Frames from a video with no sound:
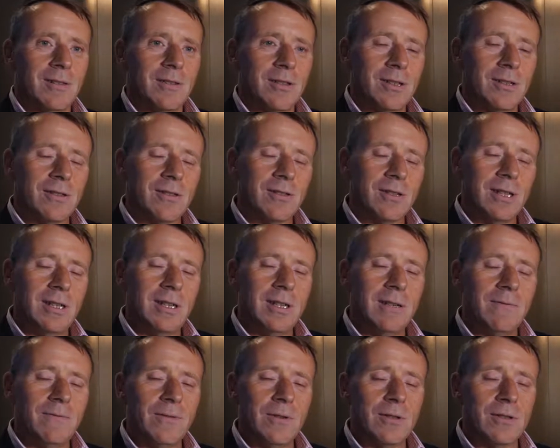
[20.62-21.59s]
Since
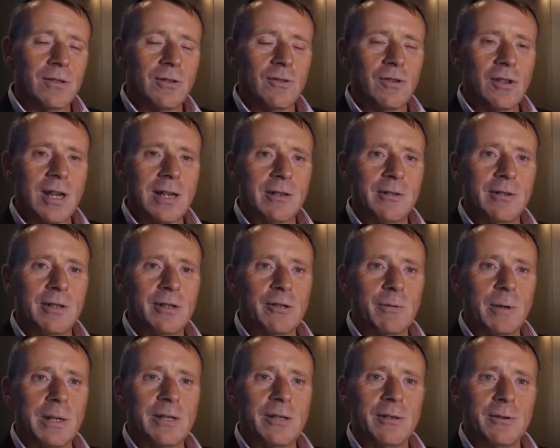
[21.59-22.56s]
the 1st of January
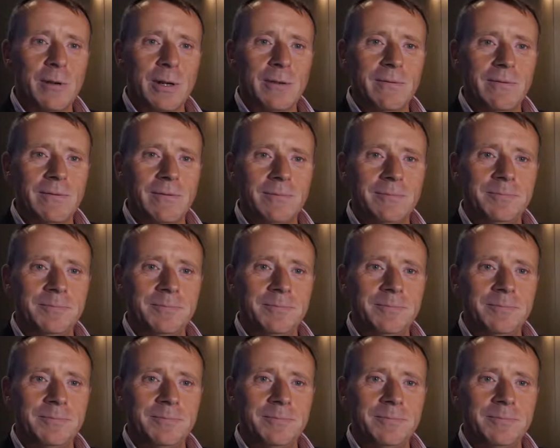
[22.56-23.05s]
2012.